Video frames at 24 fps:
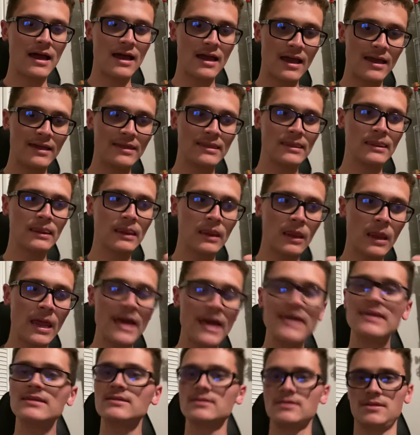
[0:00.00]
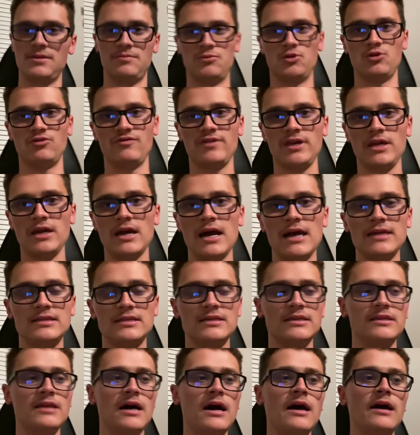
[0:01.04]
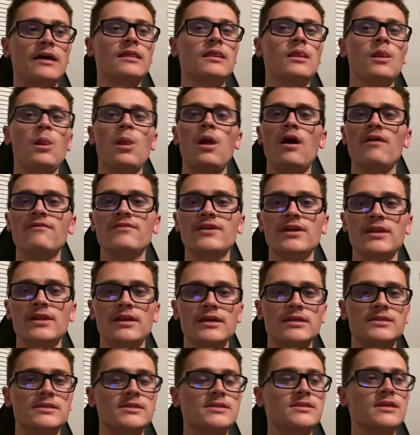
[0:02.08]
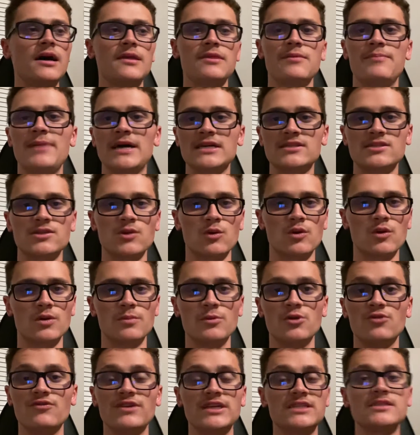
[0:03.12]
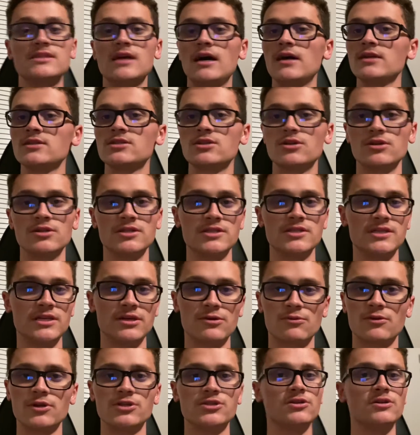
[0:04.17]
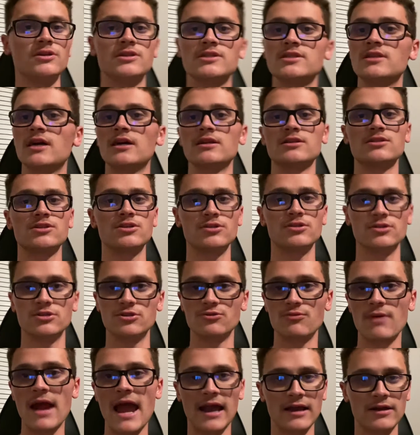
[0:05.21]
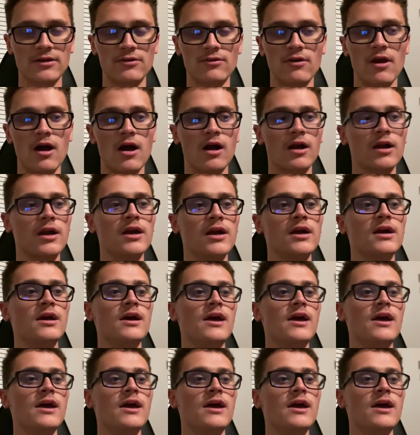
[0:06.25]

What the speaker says: liked the movie. I did not love it. It's not the best Thor movie. It's not as good as the original. It's not as good as Ragnarok.